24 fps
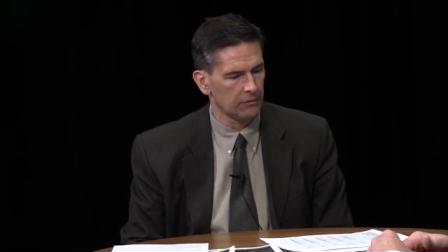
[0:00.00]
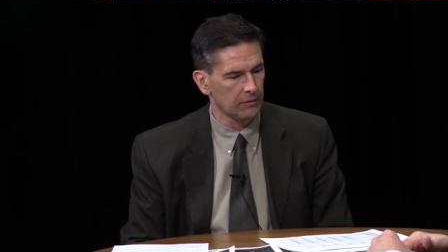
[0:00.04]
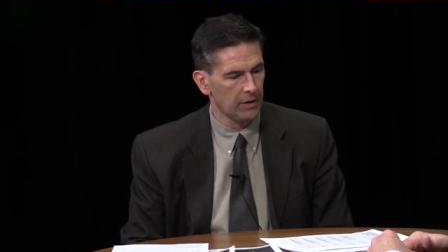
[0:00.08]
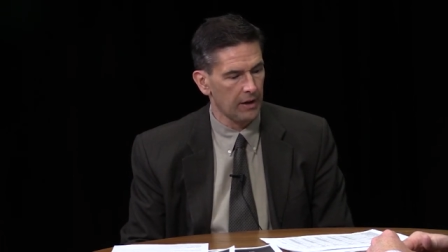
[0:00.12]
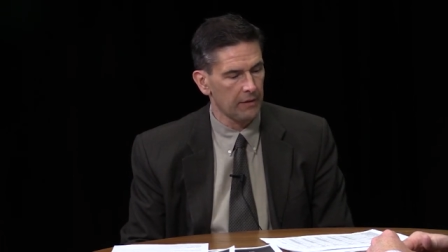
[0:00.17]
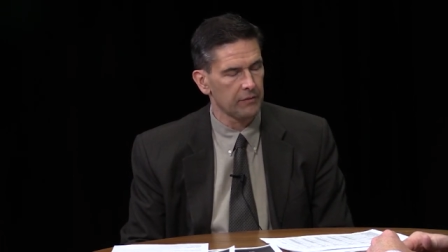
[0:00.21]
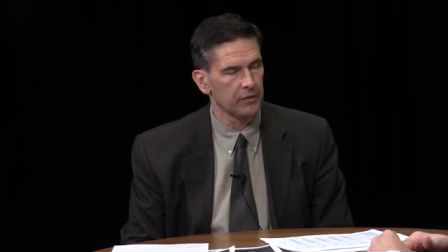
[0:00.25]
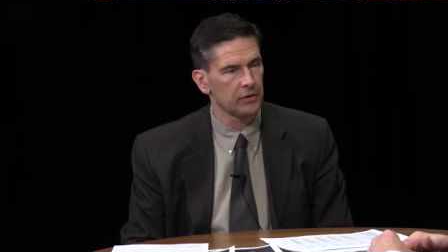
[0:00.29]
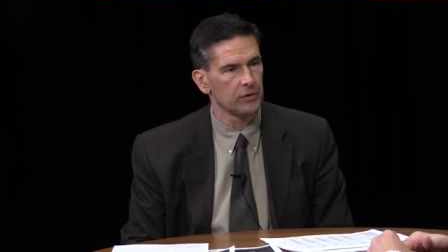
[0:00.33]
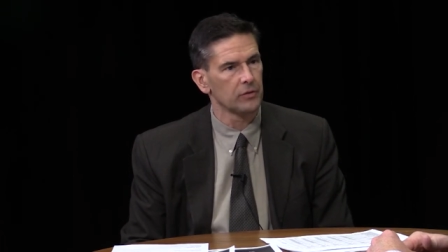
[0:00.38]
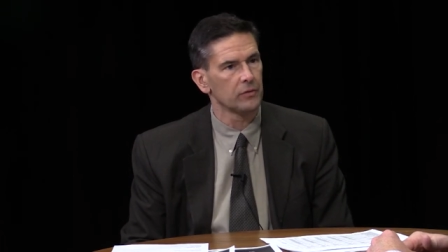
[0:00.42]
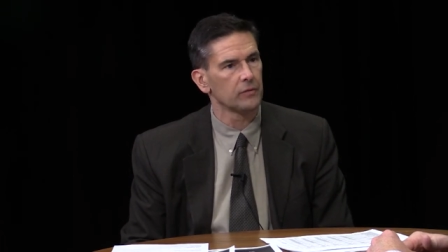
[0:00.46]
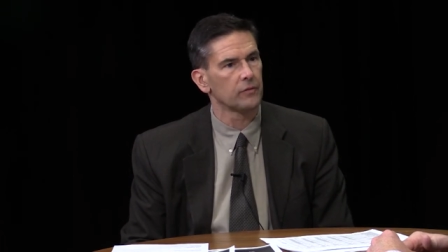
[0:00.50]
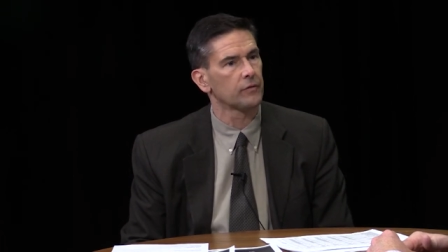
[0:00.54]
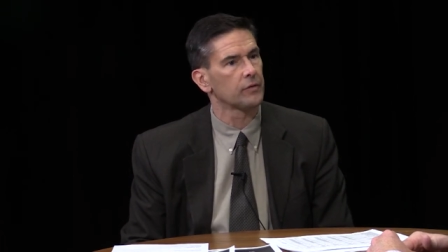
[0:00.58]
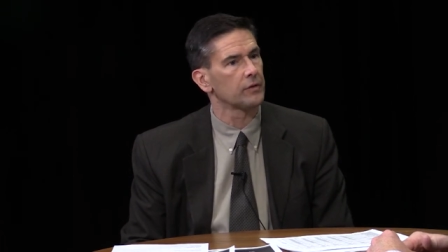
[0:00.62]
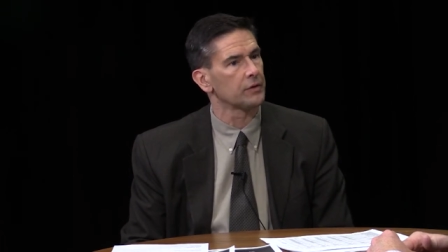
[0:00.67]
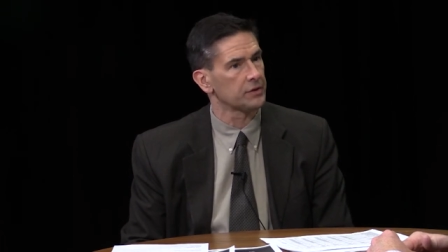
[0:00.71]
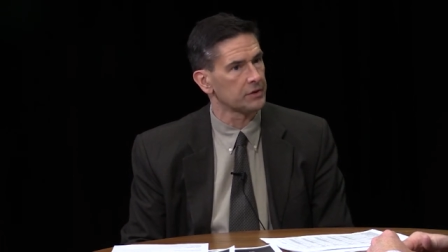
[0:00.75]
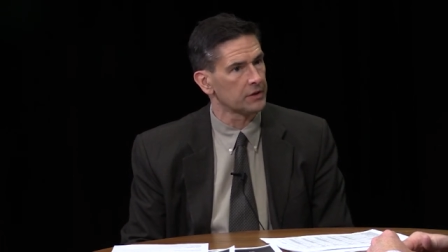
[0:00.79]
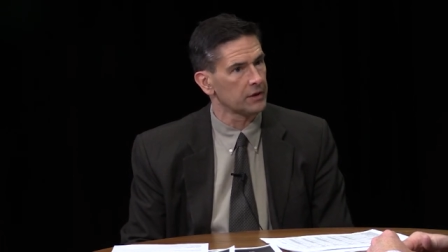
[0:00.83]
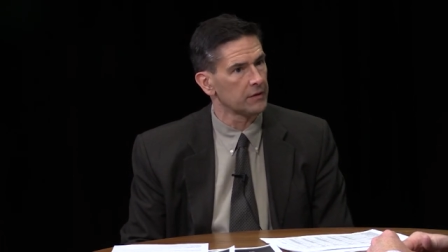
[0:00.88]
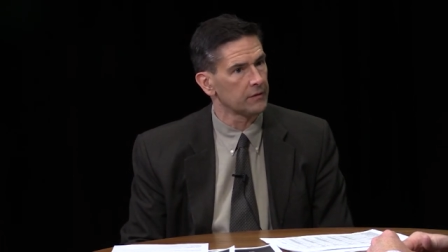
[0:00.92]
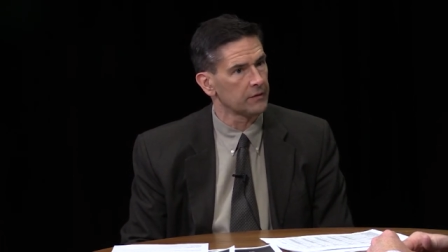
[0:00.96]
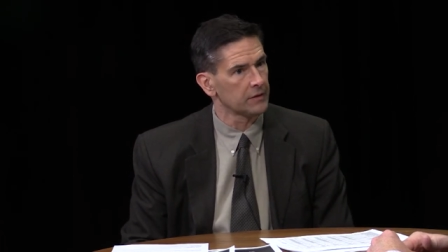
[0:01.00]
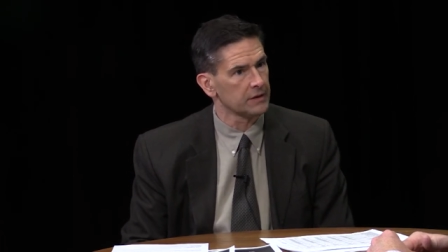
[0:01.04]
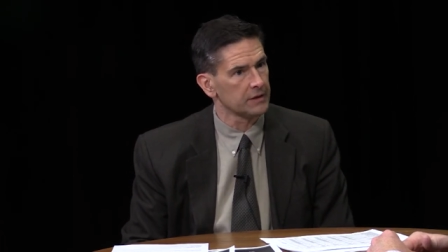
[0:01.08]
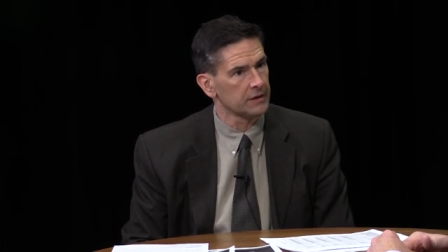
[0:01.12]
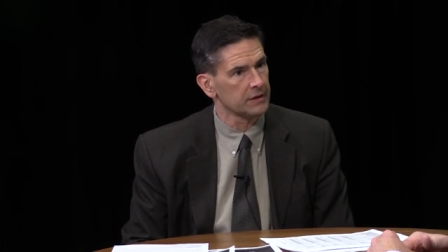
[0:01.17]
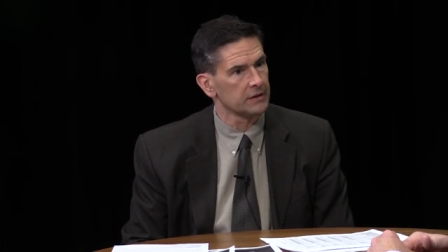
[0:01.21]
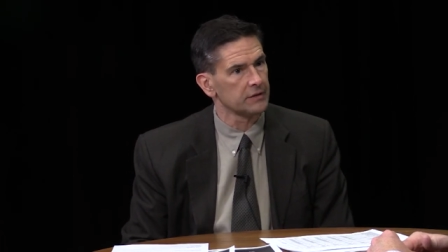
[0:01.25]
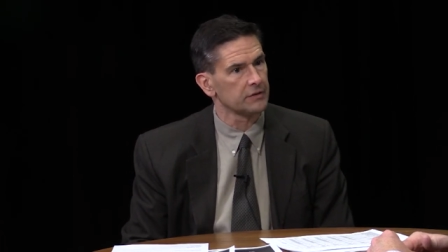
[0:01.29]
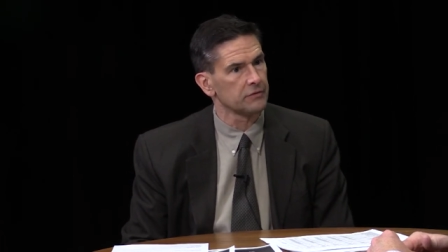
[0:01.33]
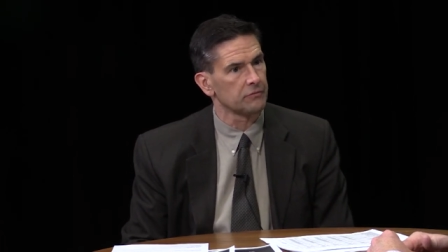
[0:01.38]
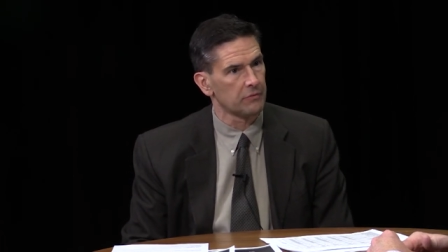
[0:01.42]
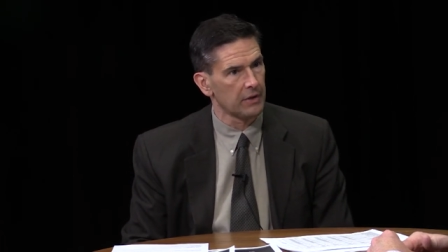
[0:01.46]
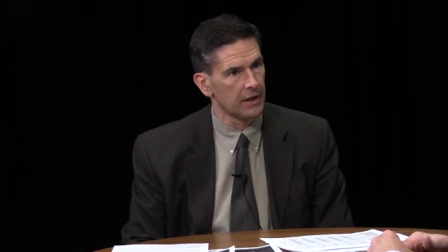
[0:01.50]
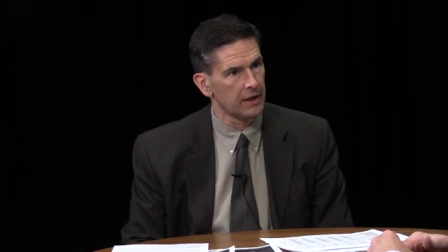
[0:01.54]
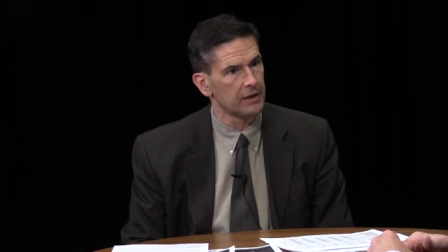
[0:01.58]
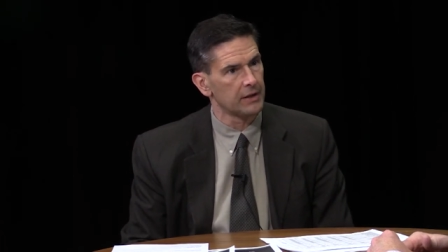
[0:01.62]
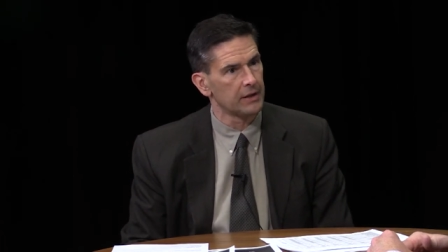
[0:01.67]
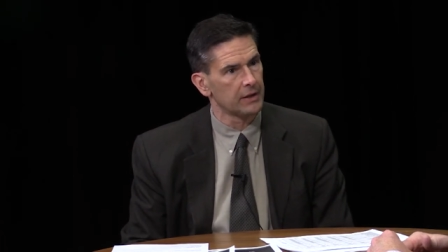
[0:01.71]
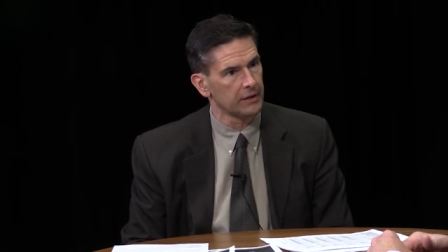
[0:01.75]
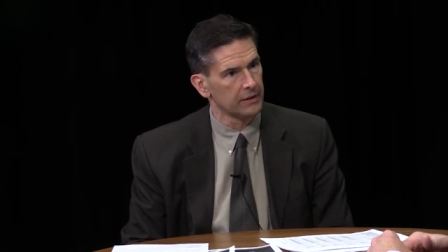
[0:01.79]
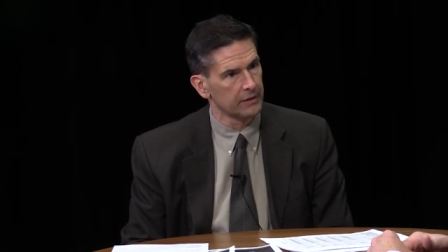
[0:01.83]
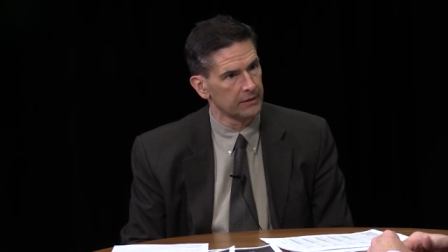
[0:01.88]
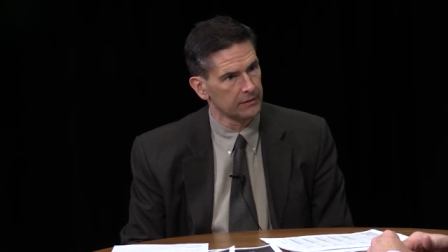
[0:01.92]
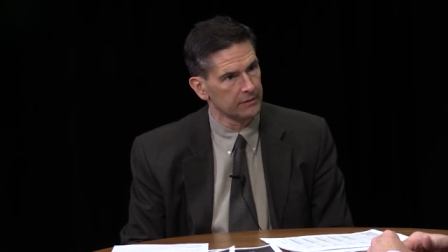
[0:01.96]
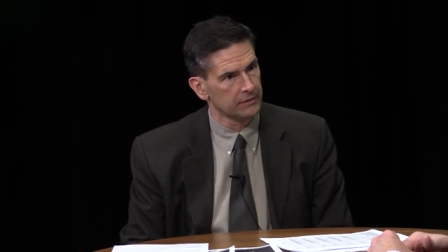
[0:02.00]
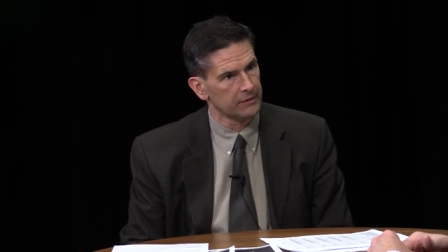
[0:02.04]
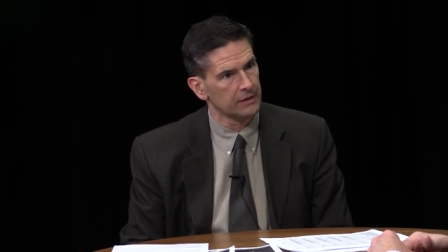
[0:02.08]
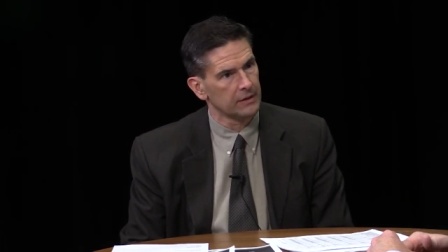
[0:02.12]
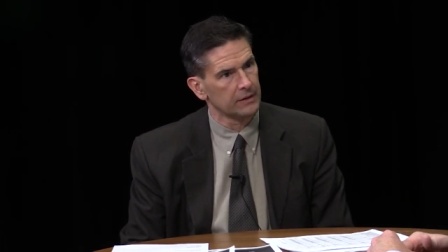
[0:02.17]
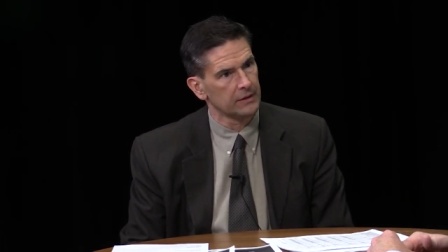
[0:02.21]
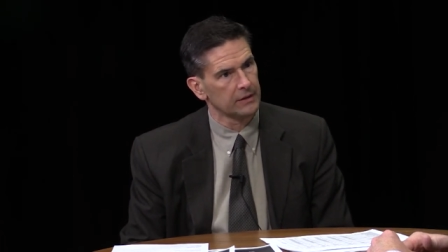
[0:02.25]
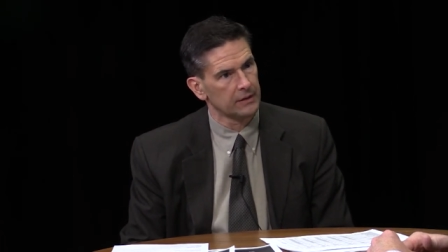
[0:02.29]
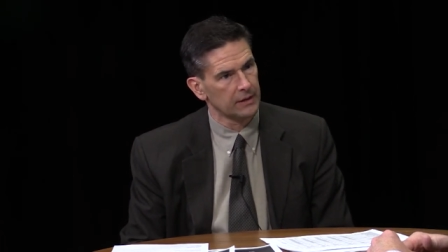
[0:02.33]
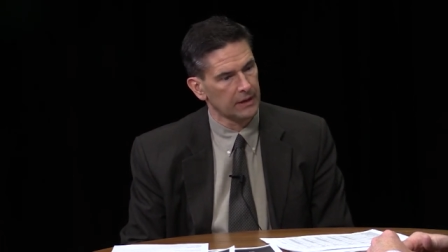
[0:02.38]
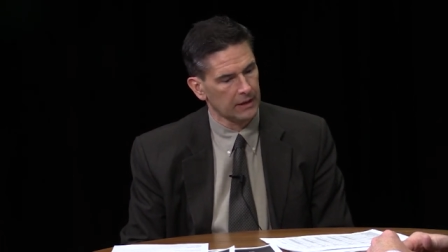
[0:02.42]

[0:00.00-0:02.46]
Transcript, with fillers: revenue for services rendered that,